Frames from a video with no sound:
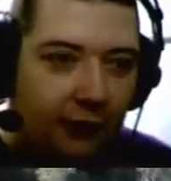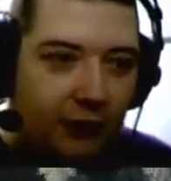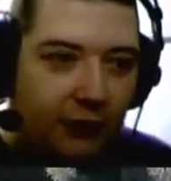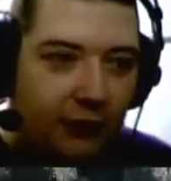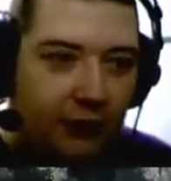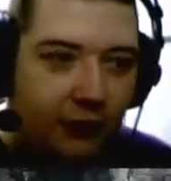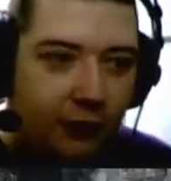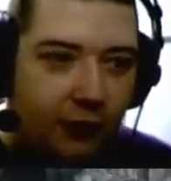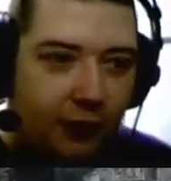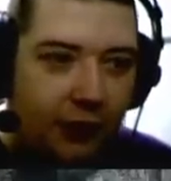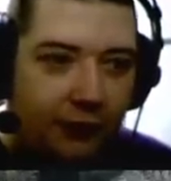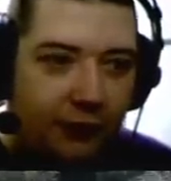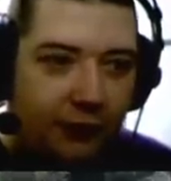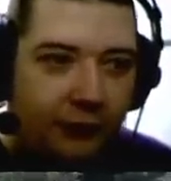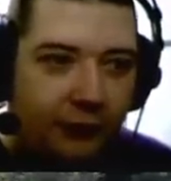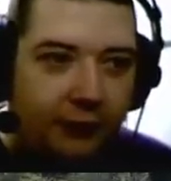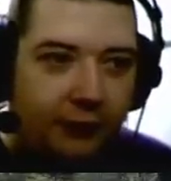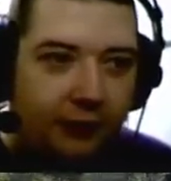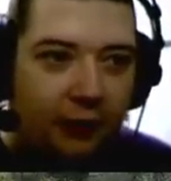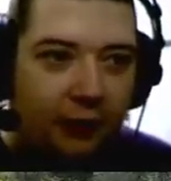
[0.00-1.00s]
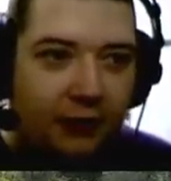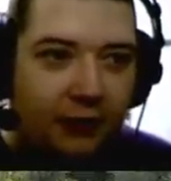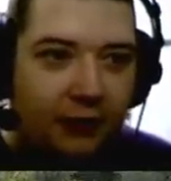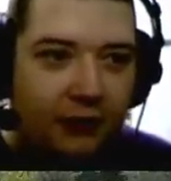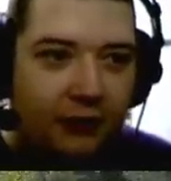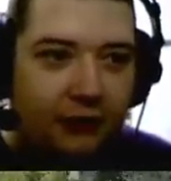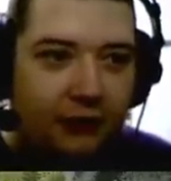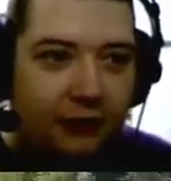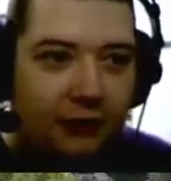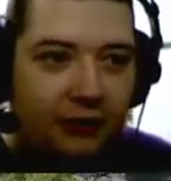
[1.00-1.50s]
which is why I'm doing all these
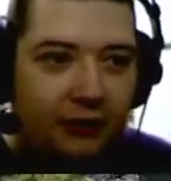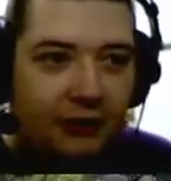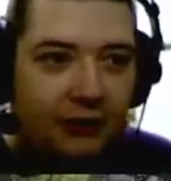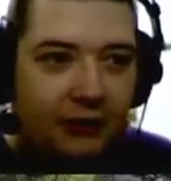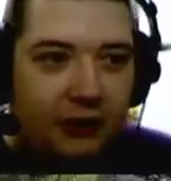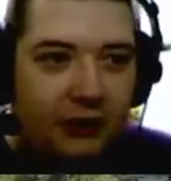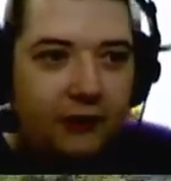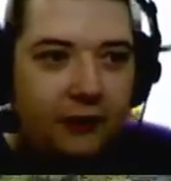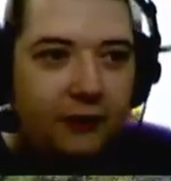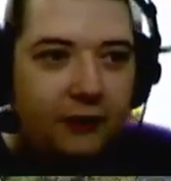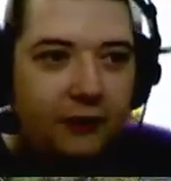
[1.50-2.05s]
shooks and stuff.